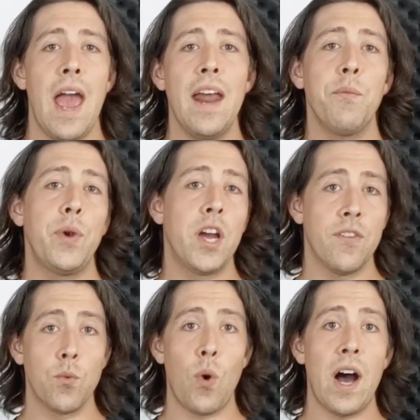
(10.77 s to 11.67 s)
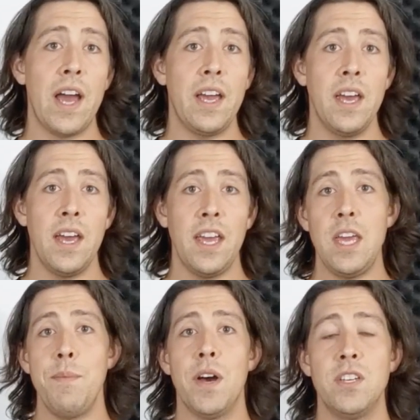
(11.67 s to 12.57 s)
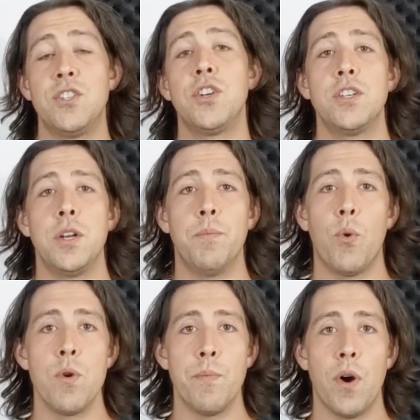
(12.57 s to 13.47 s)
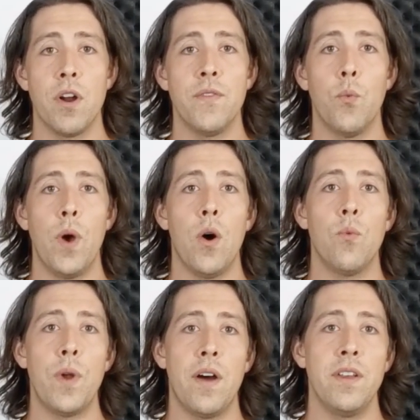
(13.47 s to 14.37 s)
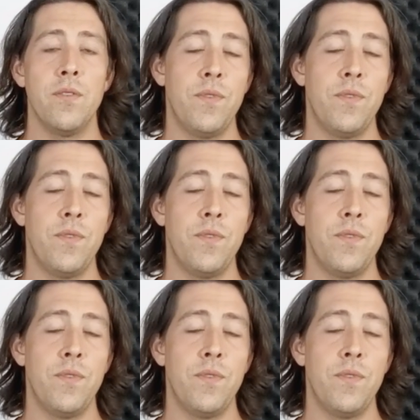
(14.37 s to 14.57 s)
And we covered why email is such an important part of a well-rounded,